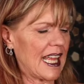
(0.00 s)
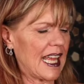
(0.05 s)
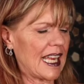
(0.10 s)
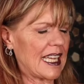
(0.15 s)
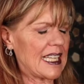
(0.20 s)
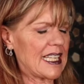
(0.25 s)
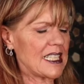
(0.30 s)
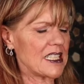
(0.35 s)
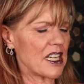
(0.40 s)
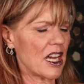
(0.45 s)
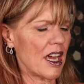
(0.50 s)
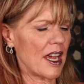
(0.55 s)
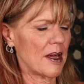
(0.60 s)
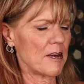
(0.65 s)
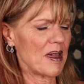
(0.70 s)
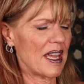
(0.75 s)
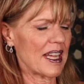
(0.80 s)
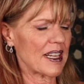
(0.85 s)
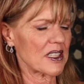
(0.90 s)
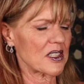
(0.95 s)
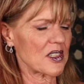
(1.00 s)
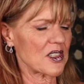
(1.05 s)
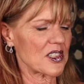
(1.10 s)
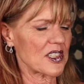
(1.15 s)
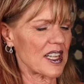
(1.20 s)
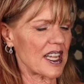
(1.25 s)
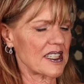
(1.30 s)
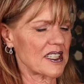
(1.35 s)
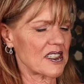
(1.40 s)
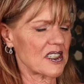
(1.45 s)
Anytime
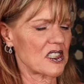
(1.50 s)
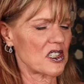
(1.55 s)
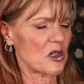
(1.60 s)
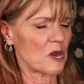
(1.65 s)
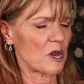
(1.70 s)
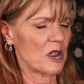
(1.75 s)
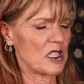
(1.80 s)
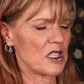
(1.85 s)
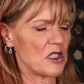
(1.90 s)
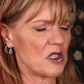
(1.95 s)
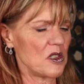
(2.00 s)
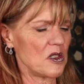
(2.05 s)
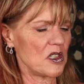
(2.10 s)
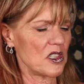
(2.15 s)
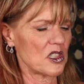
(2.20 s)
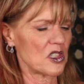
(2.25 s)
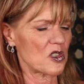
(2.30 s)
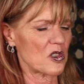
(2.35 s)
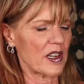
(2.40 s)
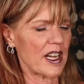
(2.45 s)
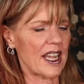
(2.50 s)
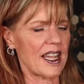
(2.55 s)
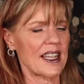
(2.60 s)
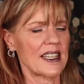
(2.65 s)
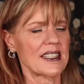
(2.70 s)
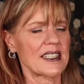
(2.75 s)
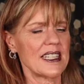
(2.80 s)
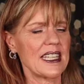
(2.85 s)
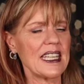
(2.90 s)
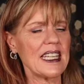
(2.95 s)
exercises to reduce
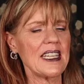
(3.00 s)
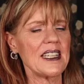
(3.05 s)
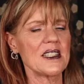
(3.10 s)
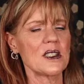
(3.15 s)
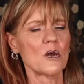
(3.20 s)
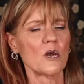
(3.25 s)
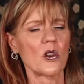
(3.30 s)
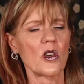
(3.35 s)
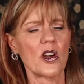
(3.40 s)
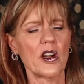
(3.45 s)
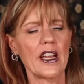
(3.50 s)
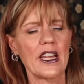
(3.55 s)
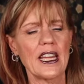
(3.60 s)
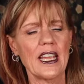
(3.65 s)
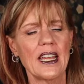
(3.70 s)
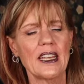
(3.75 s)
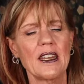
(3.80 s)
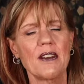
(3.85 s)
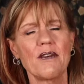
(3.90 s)
stress, ease worry, and